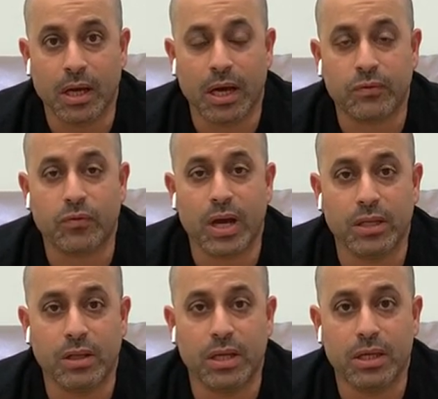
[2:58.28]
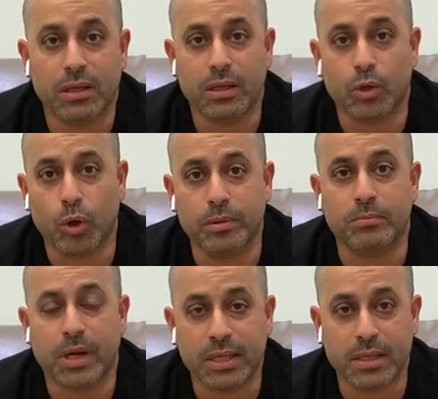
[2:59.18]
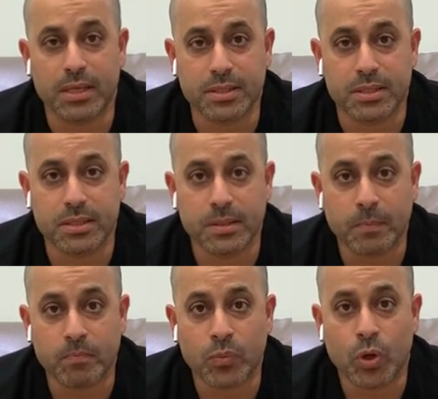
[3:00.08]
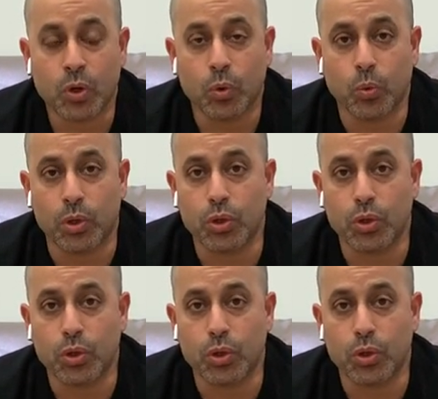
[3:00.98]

And finally, in open bite cases, will